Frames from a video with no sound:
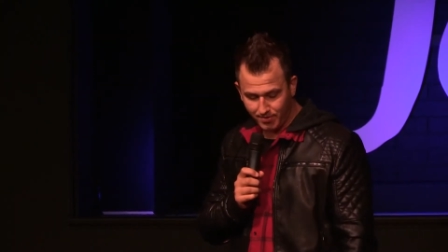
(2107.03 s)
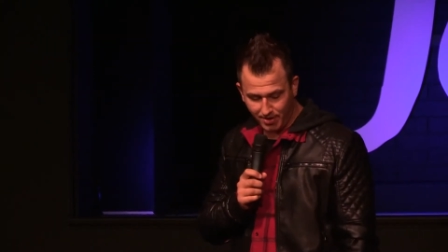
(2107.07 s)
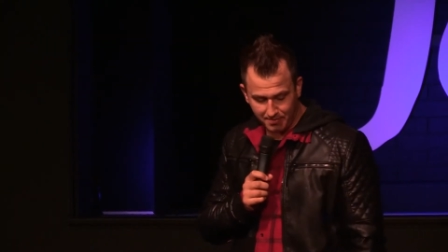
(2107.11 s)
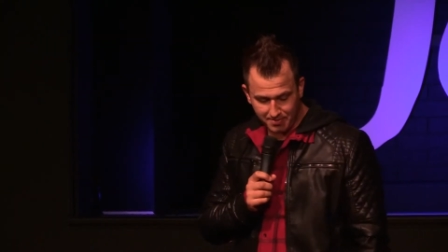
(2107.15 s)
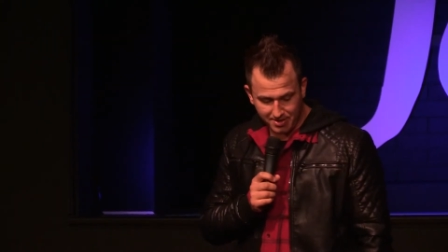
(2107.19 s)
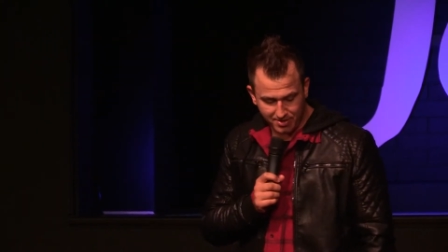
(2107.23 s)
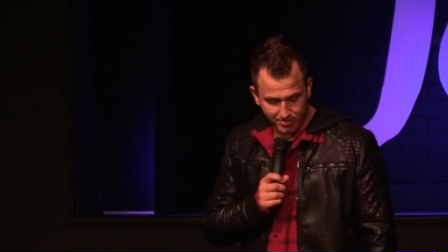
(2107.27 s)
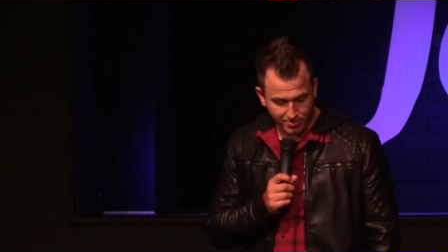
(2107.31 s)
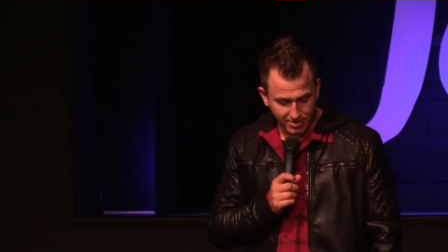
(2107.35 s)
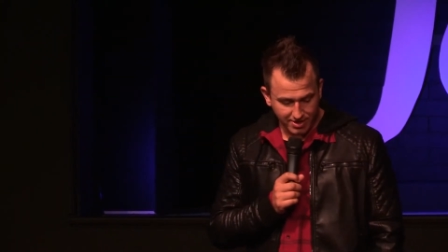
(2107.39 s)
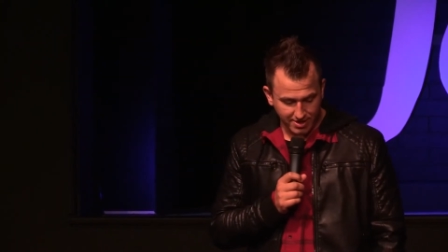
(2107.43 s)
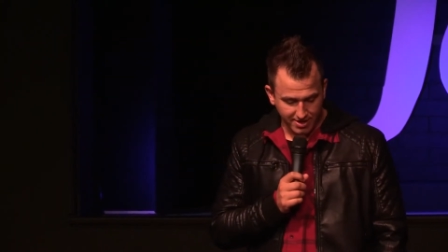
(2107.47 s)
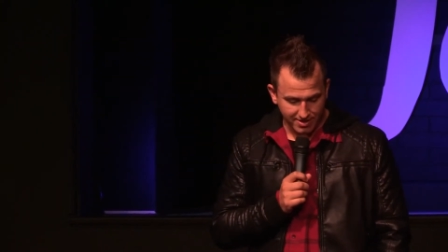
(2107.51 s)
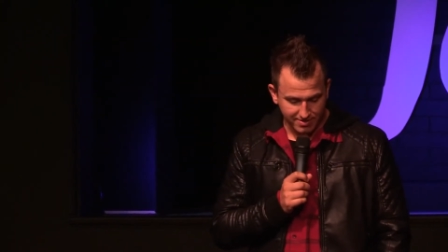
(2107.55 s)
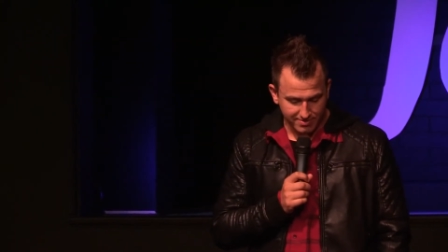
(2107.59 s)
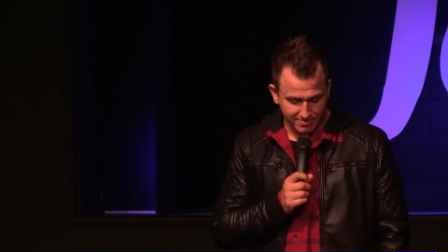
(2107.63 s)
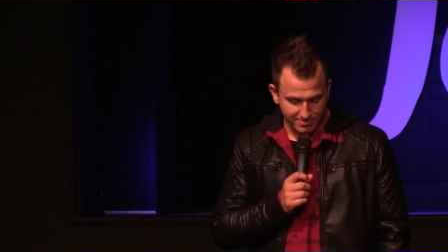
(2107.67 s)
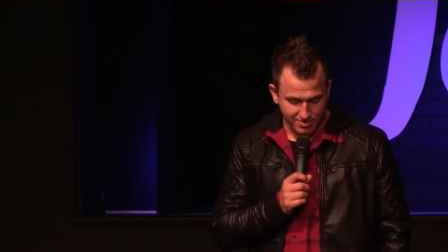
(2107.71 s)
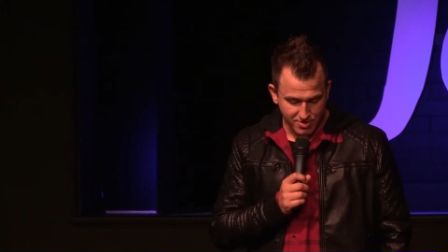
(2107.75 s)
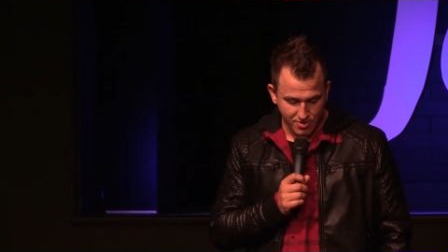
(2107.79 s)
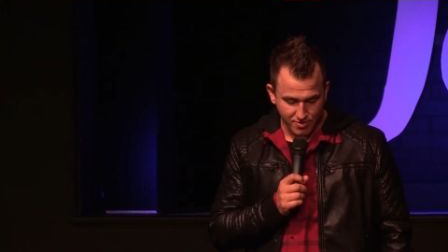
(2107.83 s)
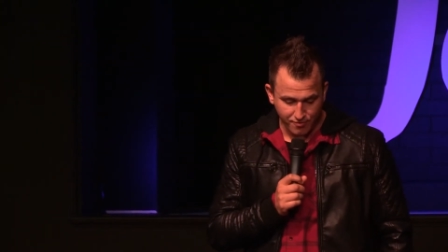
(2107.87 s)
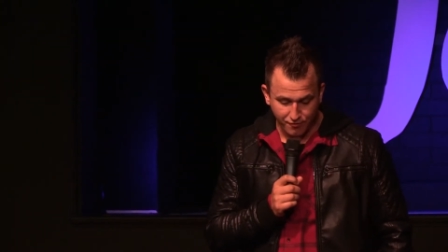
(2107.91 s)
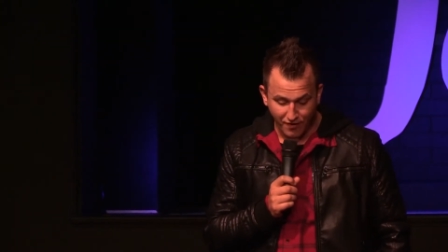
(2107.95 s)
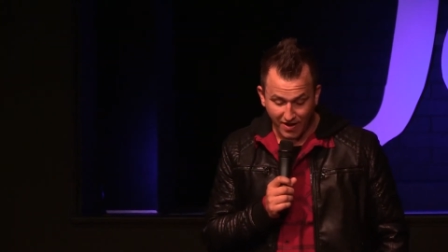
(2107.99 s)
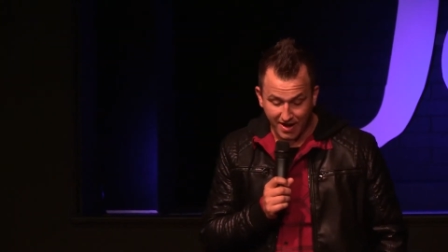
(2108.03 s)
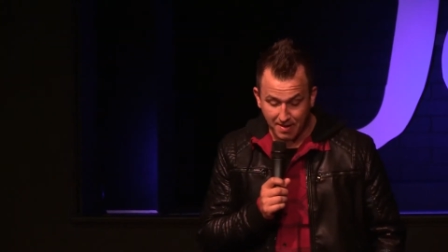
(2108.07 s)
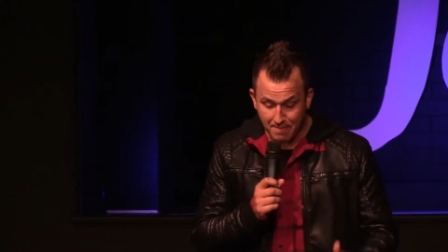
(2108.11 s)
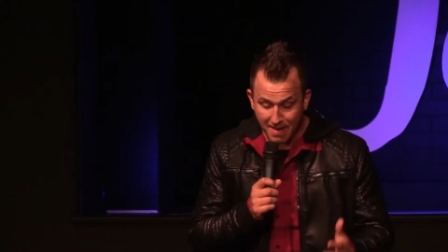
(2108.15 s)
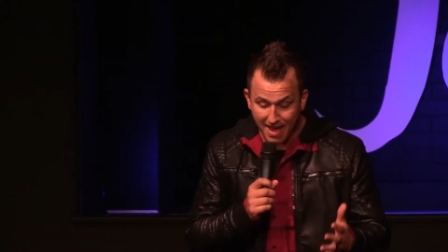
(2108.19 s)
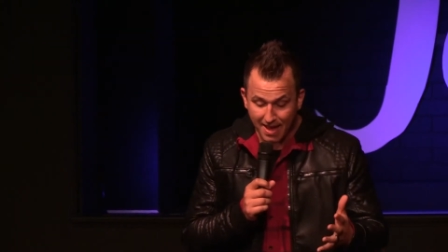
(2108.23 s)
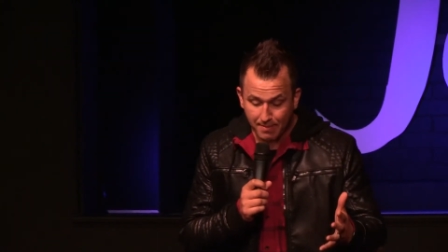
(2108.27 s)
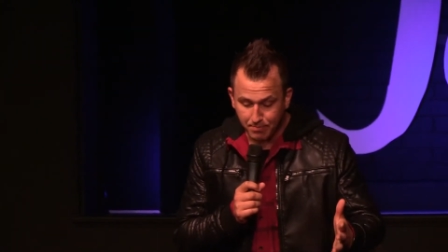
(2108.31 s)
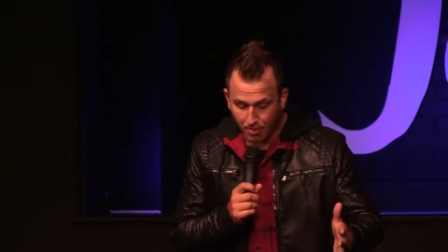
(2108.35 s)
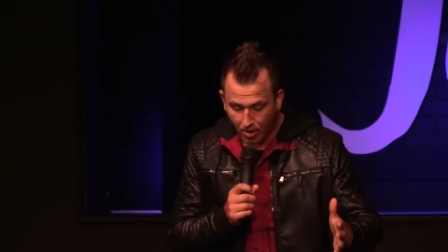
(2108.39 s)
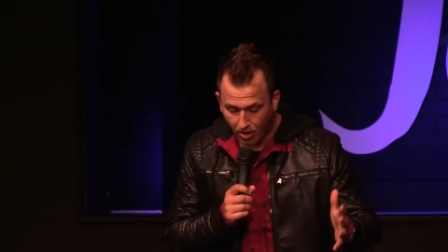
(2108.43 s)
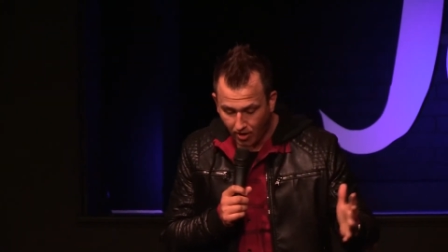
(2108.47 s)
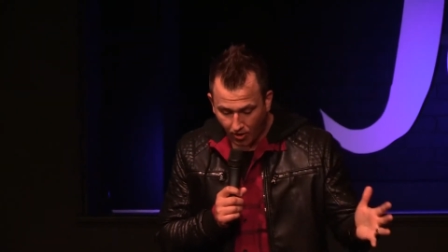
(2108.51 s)
I mean, really, you can find a
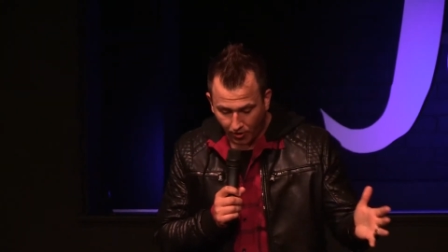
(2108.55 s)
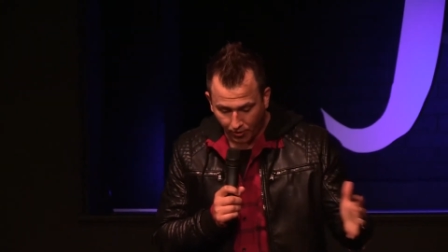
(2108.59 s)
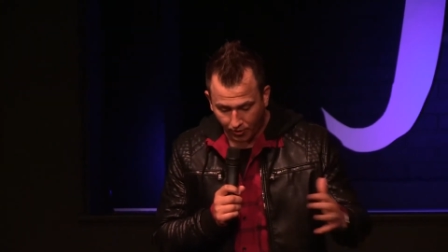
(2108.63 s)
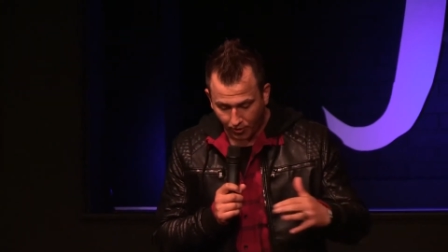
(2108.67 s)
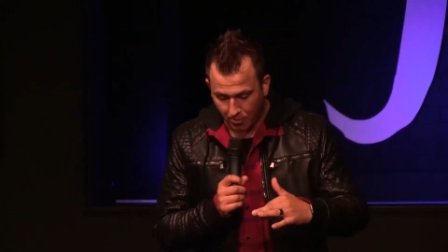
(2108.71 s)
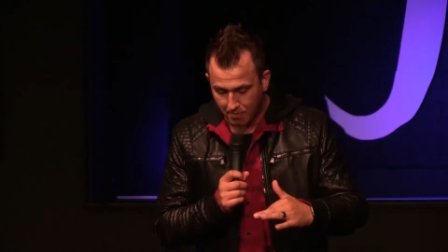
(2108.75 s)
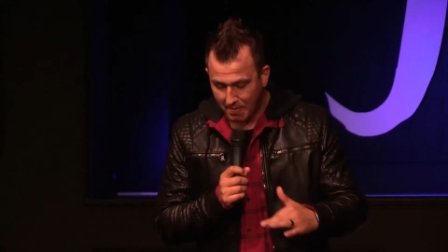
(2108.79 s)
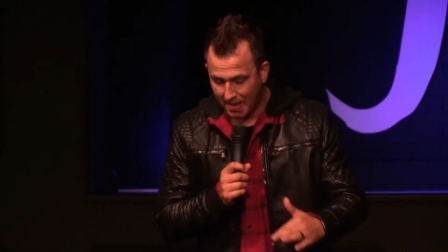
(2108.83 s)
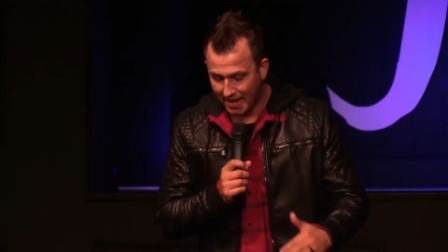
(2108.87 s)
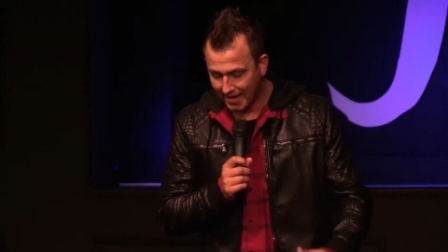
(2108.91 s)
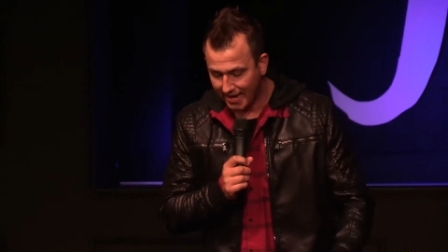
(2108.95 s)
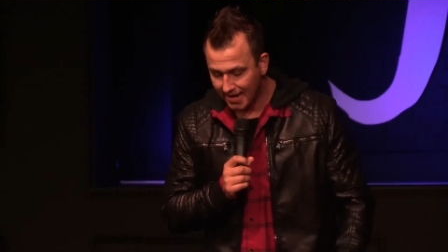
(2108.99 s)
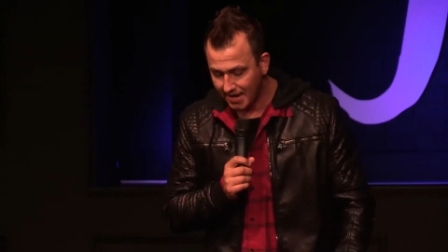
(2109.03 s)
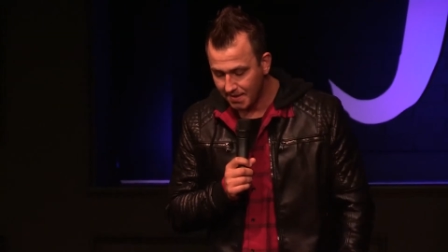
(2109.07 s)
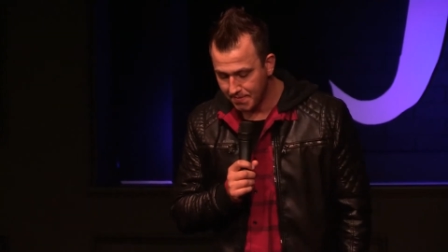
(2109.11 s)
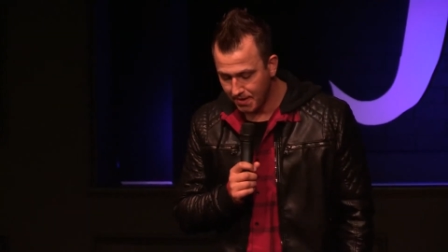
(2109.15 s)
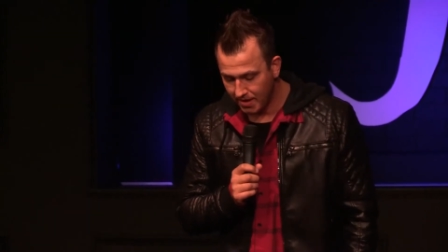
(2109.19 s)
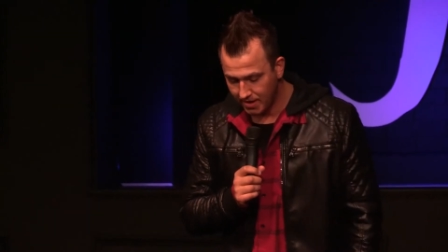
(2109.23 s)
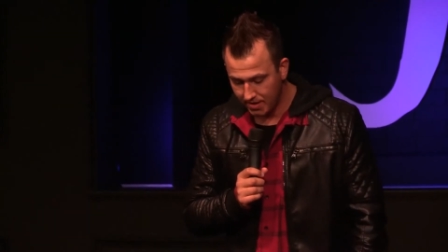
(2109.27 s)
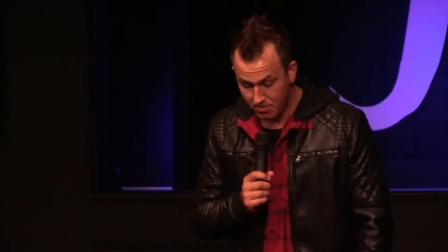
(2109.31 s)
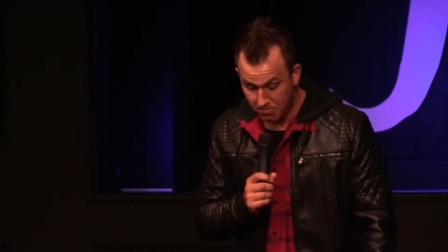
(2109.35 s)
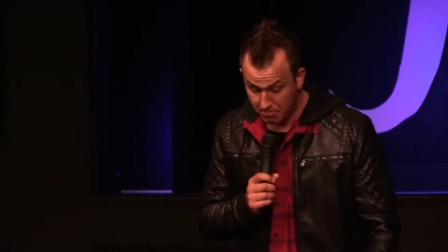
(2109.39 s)
bad article about anybody.